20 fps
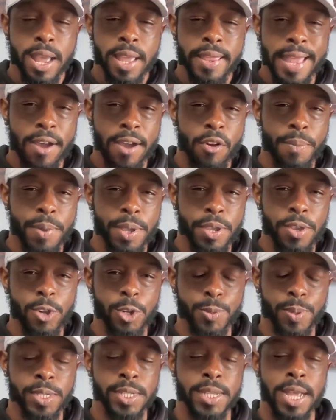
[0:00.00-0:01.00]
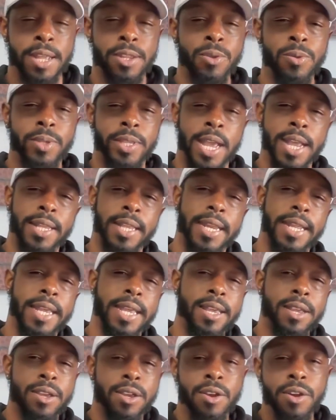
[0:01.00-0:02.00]
That would be huge because I do think that
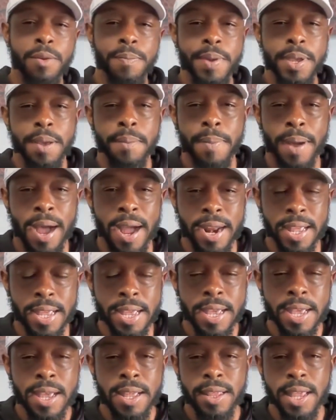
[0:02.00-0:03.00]
he could be a body